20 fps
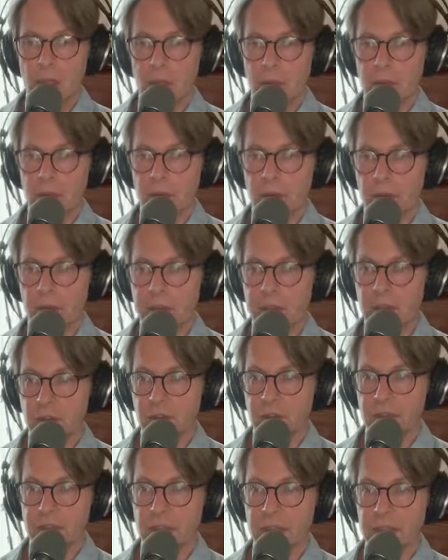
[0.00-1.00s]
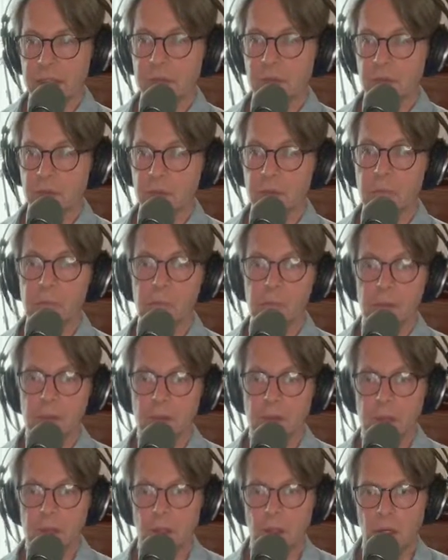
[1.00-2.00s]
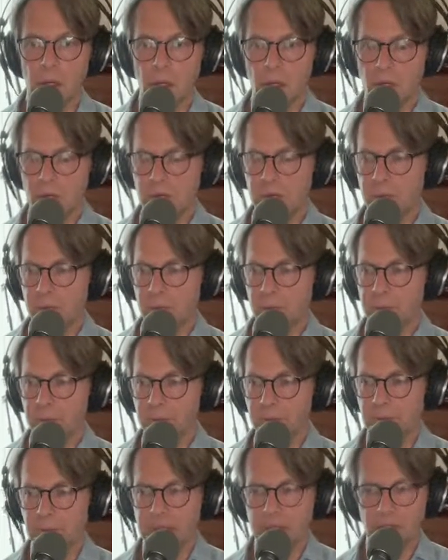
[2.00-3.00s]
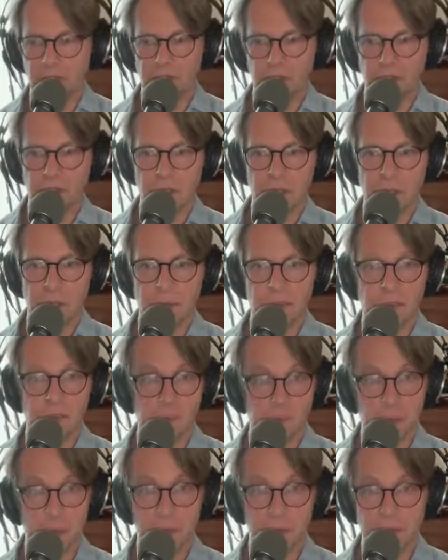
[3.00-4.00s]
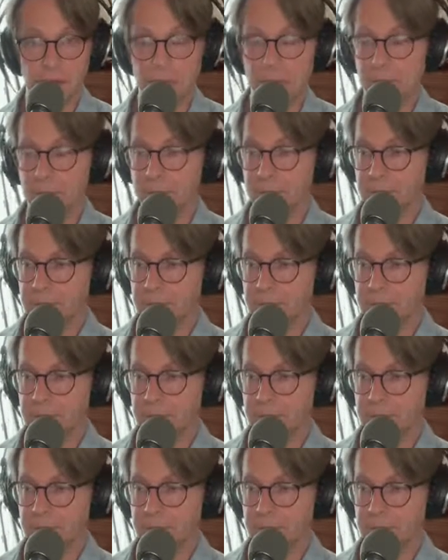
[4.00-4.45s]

the Celtic leader of ancient times, is buried there.